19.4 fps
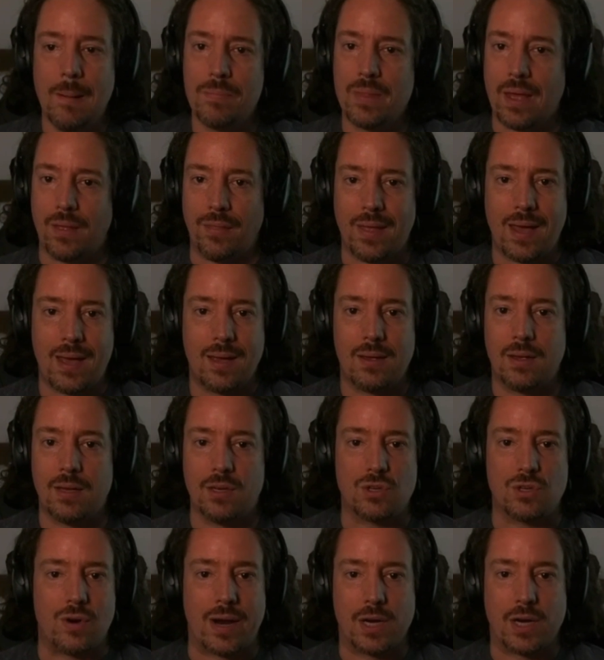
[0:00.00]
And that
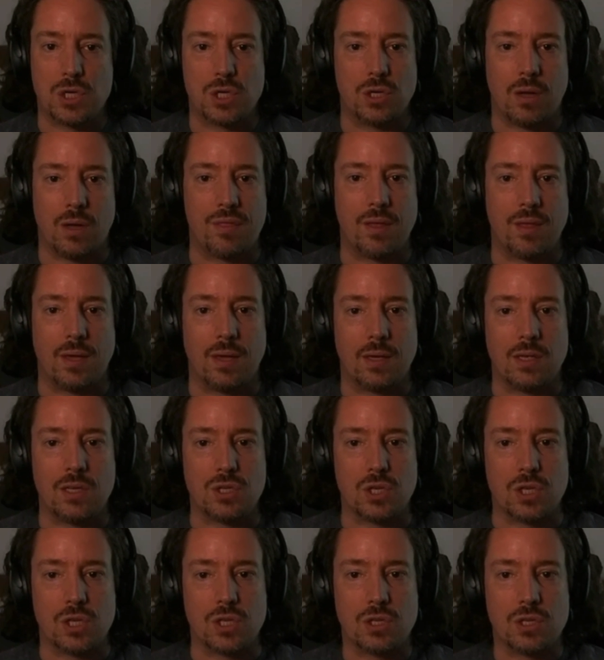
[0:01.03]
interaction, I think, is
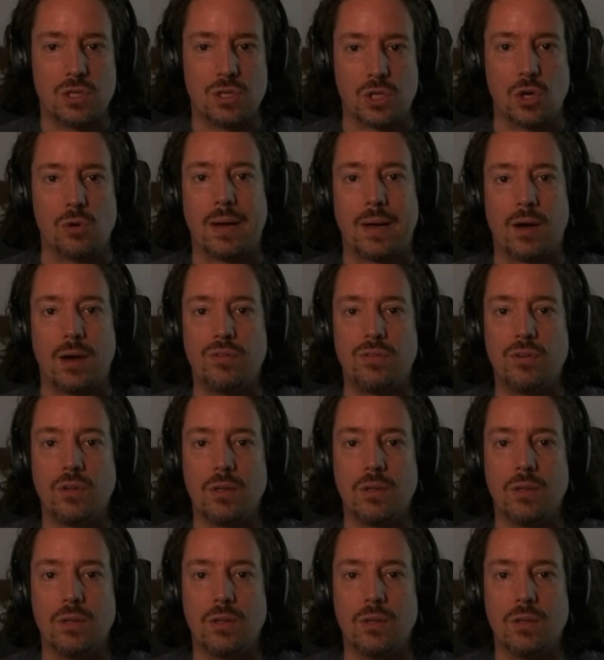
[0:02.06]
just so powerful.